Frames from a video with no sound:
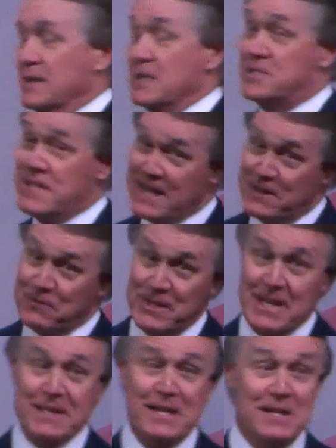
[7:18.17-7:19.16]
The second
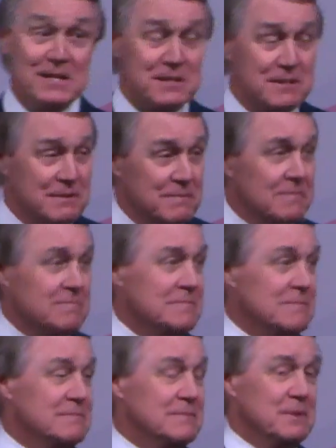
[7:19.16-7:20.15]
thing is,
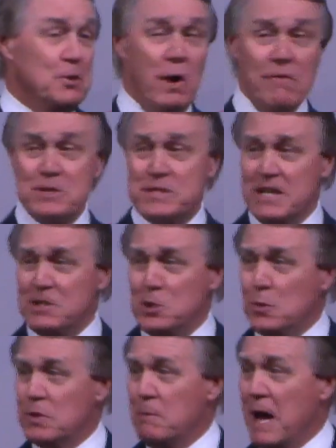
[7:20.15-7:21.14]
whoever said
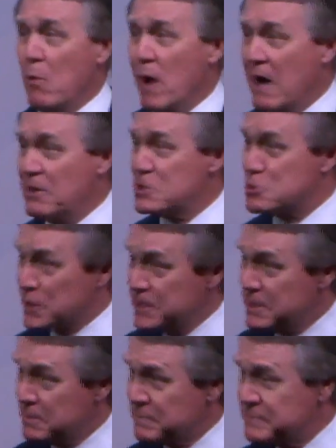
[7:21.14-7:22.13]
you were in my wildest
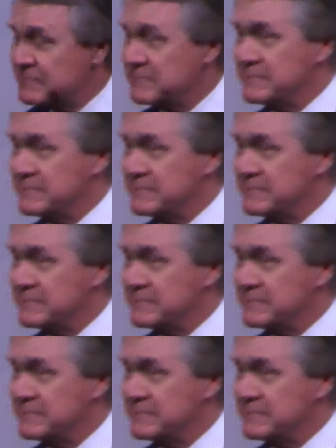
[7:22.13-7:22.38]
dream?